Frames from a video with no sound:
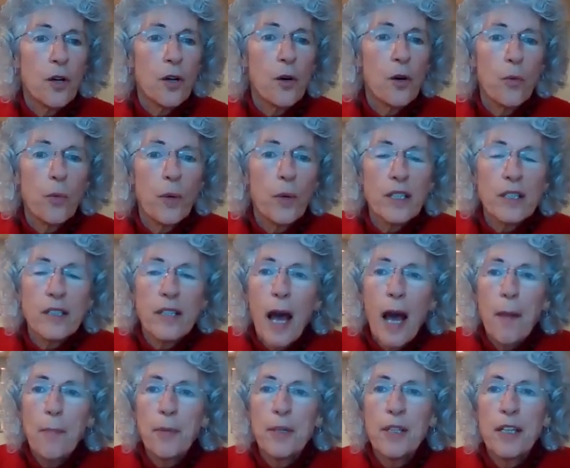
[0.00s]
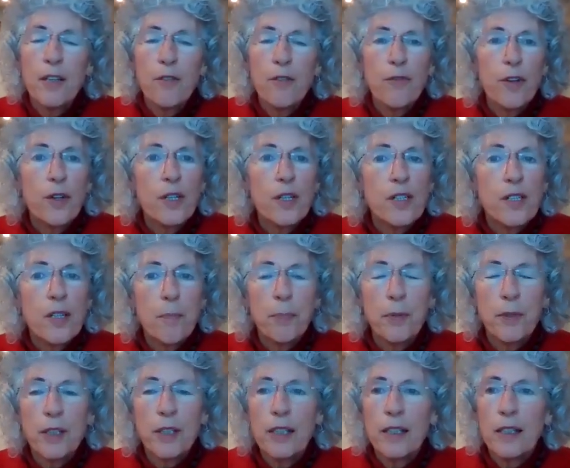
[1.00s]
So what is happening? Very
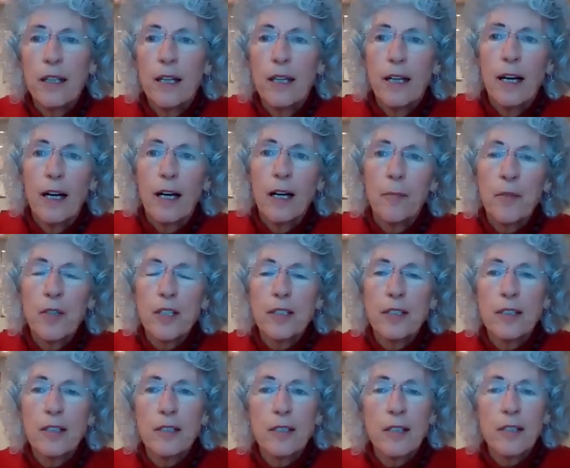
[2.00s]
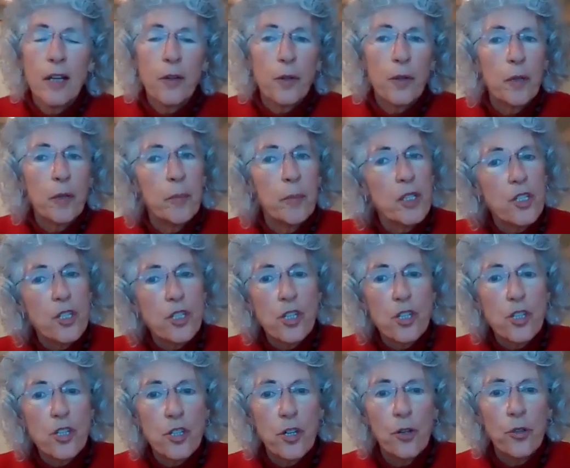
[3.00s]
simply, this is another image
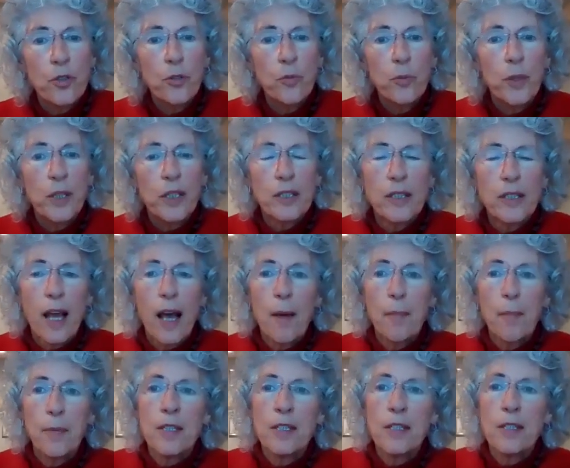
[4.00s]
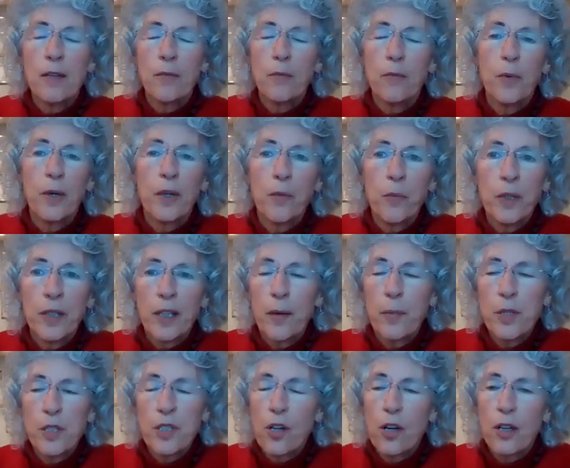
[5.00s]
to show you what has happened, what I
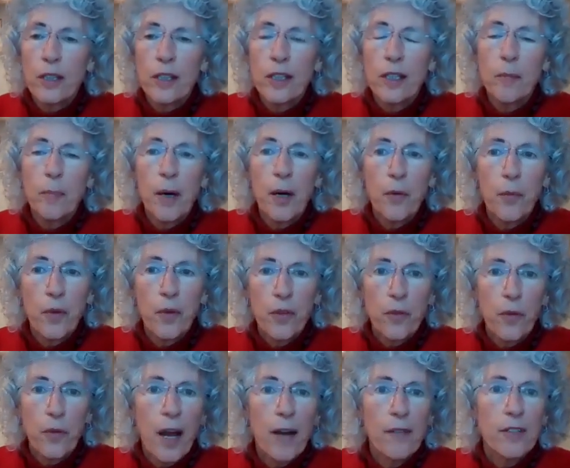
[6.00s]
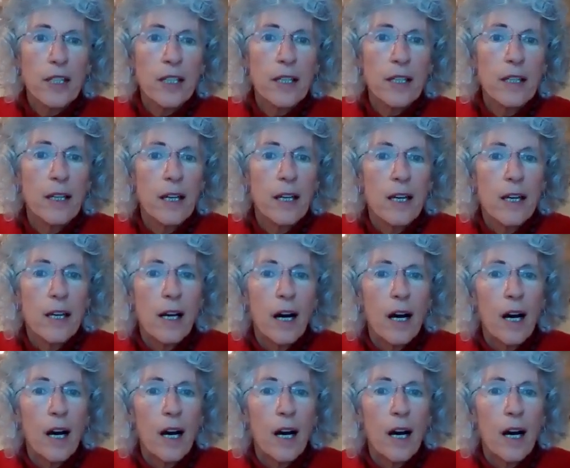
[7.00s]
was talking about with gravity.